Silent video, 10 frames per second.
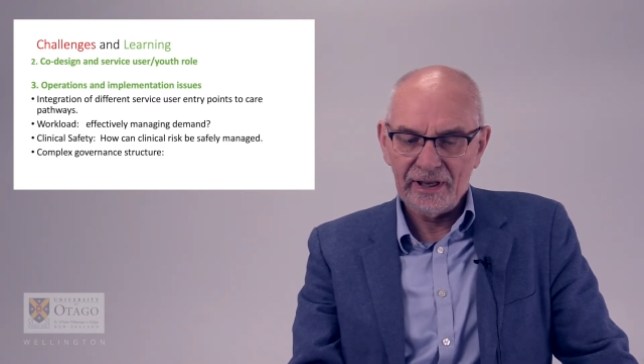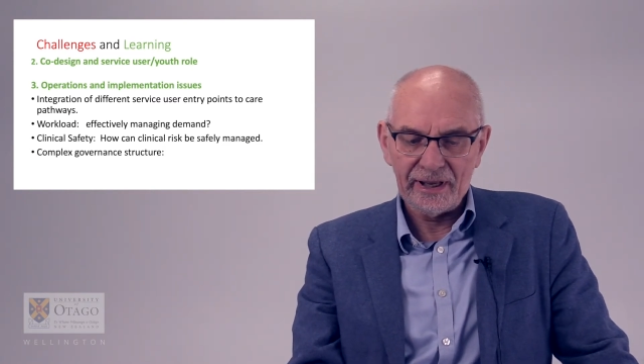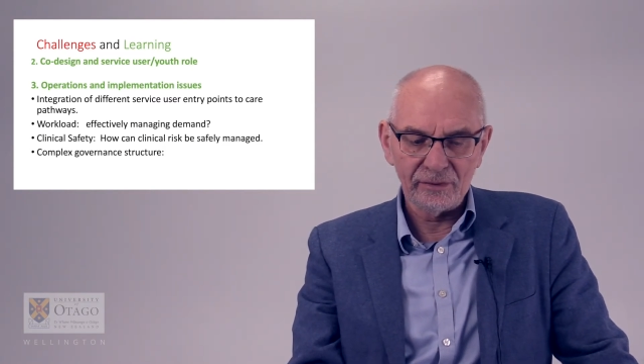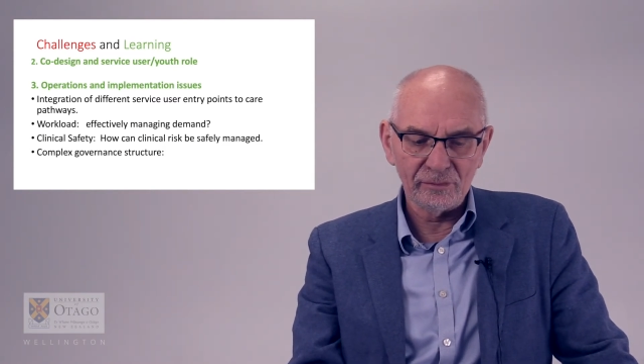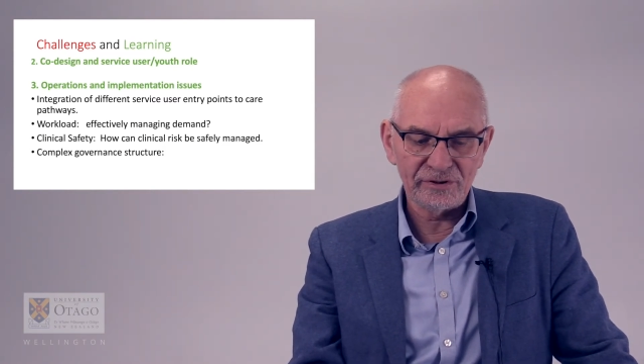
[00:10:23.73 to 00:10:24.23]

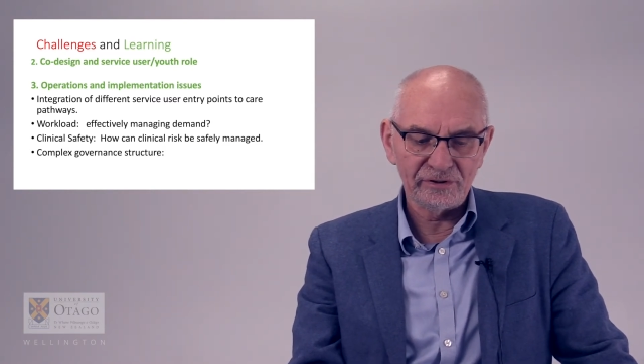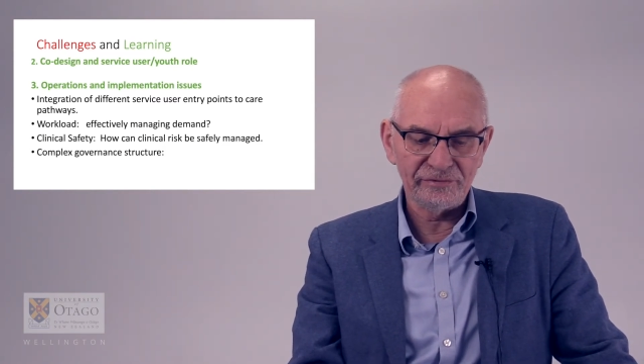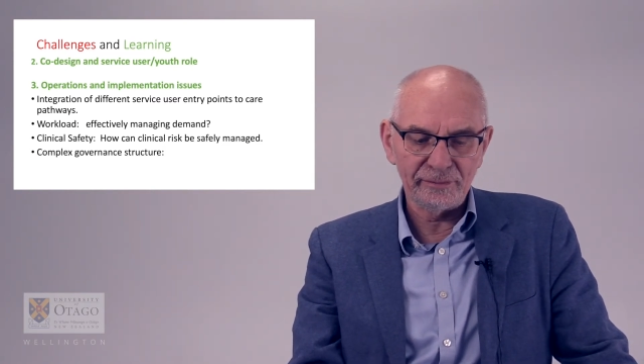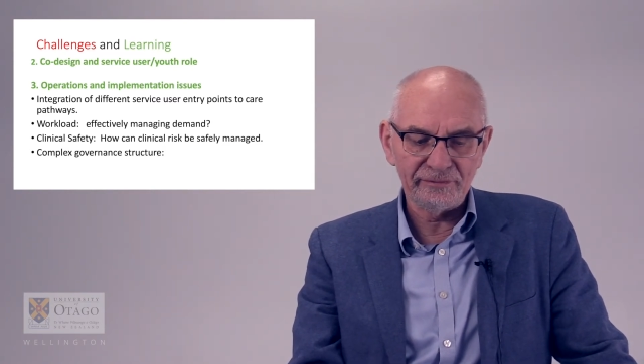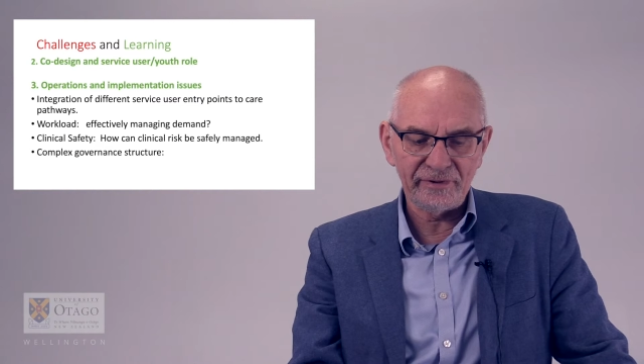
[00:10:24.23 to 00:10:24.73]
and also
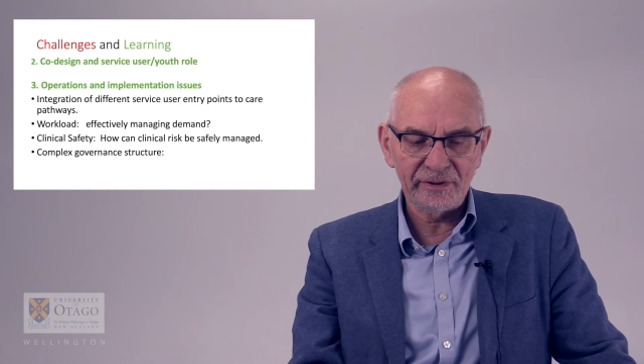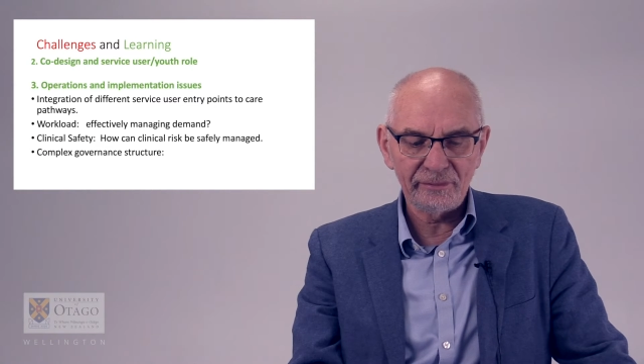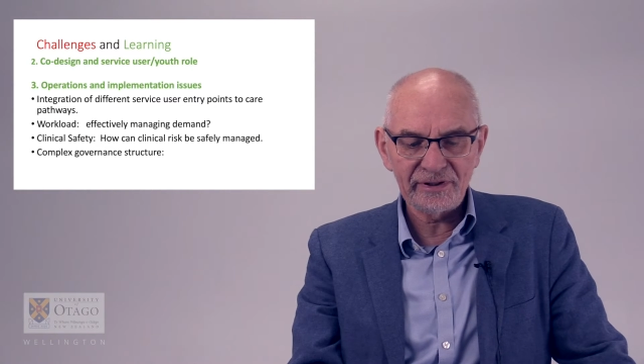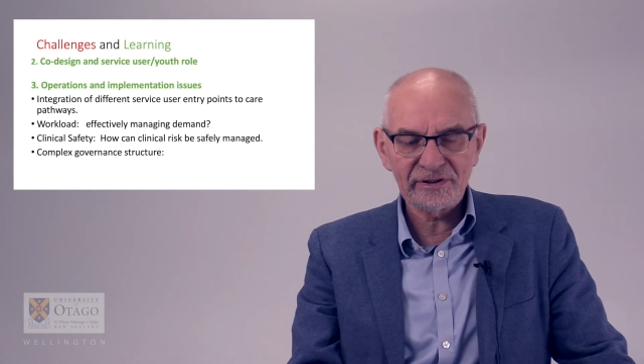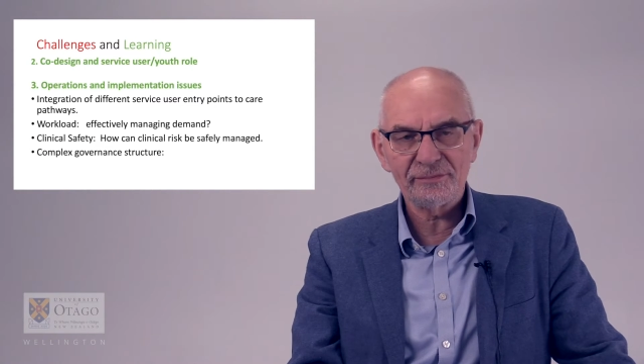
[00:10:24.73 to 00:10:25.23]
from an
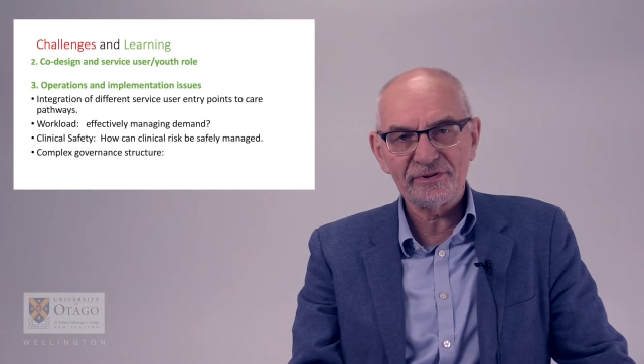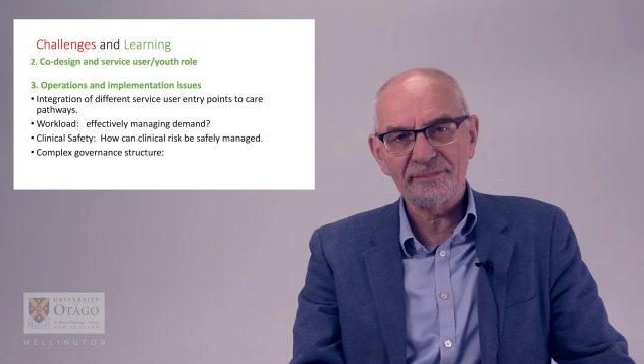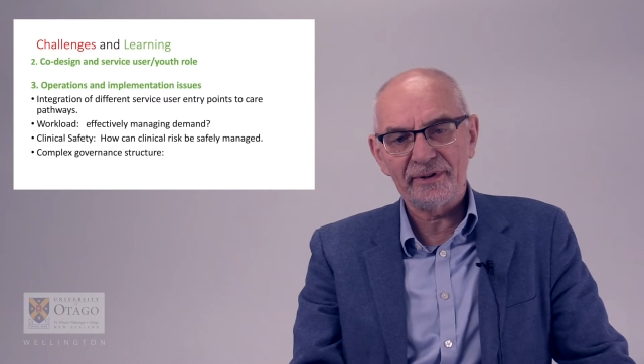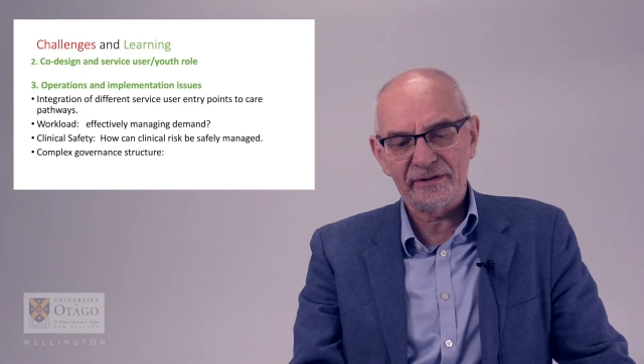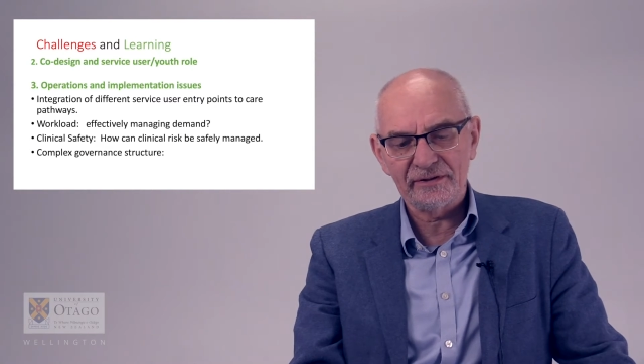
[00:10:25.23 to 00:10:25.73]
evaluation
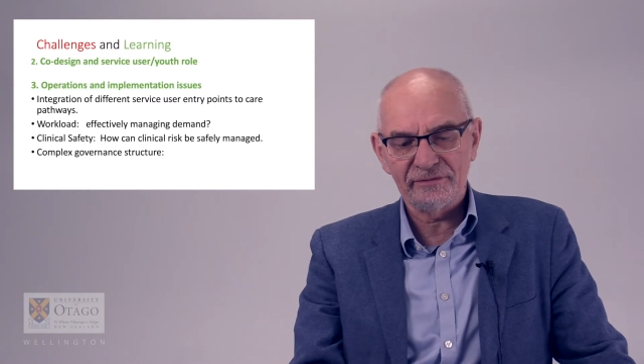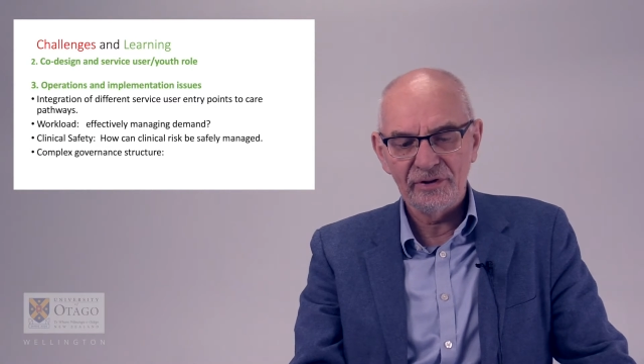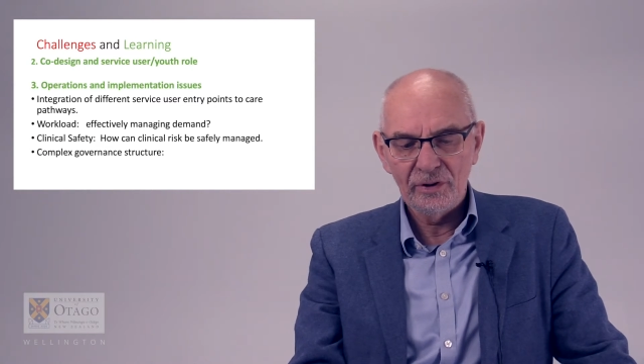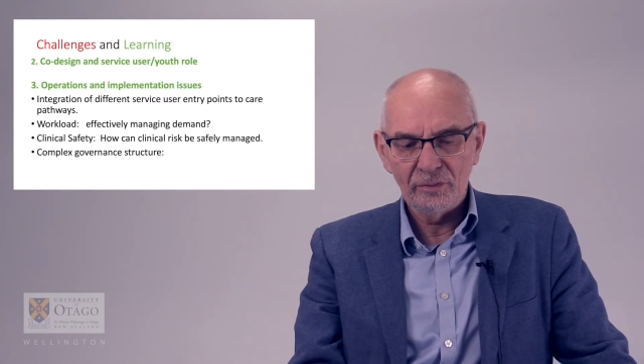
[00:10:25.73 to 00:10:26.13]
perspective,